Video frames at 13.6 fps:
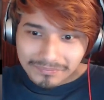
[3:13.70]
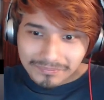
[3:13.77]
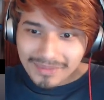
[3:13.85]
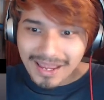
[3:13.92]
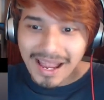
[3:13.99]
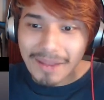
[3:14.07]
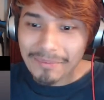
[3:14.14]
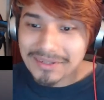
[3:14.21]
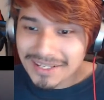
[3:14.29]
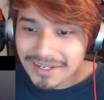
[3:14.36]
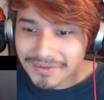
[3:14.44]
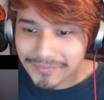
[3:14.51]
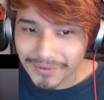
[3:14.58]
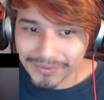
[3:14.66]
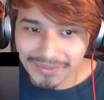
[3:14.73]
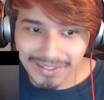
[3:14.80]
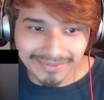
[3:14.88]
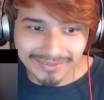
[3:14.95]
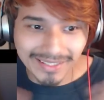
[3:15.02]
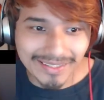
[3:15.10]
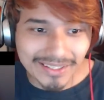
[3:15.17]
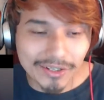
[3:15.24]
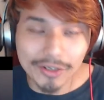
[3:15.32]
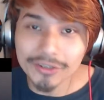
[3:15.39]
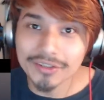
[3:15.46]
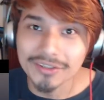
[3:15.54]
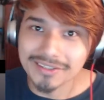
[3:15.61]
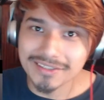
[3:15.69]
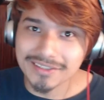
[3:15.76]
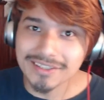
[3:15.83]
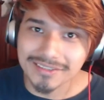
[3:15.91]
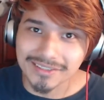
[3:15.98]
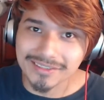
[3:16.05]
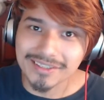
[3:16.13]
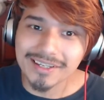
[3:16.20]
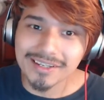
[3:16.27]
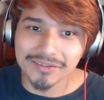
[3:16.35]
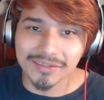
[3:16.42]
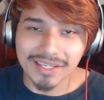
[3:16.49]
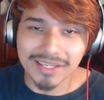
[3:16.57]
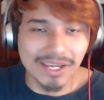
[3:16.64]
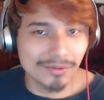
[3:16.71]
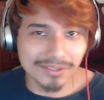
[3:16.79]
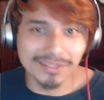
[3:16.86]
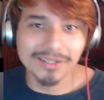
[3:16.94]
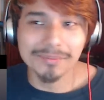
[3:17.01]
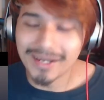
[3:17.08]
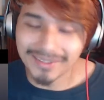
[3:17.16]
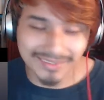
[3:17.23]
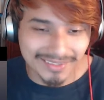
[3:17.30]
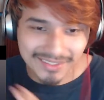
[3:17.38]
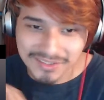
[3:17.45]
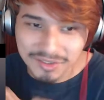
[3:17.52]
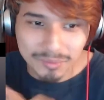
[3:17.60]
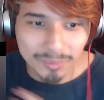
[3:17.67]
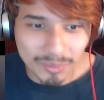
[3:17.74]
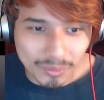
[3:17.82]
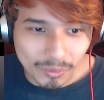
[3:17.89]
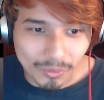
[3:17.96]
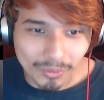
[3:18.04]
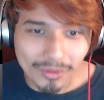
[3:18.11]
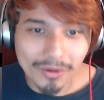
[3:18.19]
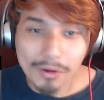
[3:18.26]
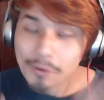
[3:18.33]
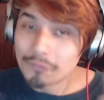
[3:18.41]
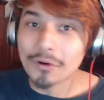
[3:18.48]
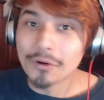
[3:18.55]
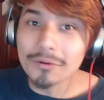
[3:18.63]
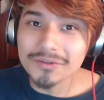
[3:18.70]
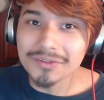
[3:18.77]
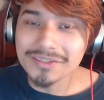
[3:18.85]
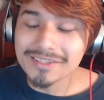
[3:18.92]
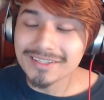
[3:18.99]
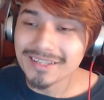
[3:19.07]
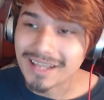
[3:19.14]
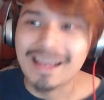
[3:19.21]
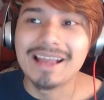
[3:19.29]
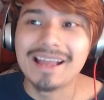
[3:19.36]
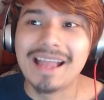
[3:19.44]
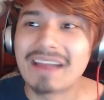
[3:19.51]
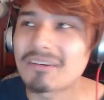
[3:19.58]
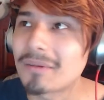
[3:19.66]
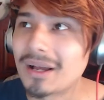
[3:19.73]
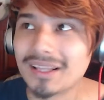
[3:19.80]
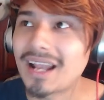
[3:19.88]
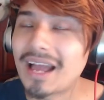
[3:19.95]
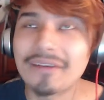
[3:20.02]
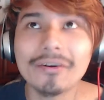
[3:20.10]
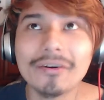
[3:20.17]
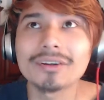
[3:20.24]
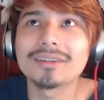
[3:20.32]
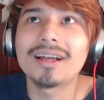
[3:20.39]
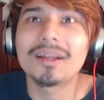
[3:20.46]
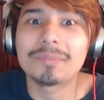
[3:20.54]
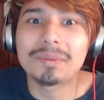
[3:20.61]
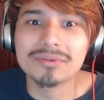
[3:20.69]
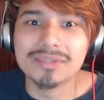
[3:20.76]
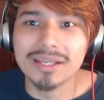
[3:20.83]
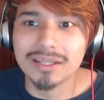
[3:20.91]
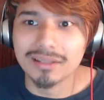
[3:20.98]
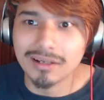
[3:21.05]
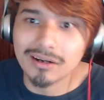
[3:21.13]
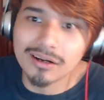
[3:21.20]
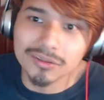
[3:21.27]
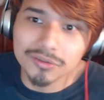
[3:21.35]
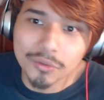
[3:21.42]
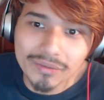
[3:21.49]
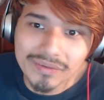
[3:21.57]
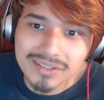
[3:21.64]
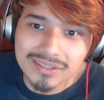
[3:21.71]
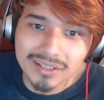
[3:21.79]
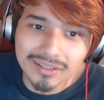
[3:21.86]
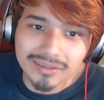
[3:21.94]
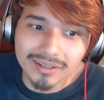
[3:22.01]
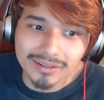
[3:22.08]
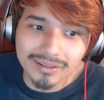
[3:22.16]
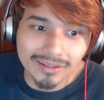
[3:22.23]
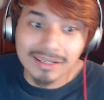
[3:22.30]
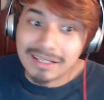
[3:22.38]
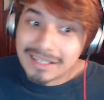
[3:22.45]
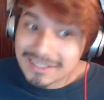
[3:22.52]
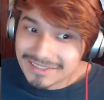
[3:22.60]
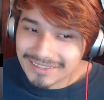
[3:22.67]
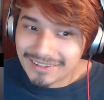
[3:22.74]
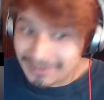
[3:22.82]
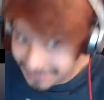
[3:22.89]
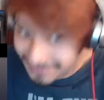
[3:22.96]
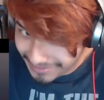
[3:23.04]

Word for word: I'm excited for it. They, they need her to succeed so the heroes can come back. I think that's super cool. Frozone is in it. lot, I've heard a lot of people saying, "Oh, dude, what if he's not in there?" He's in there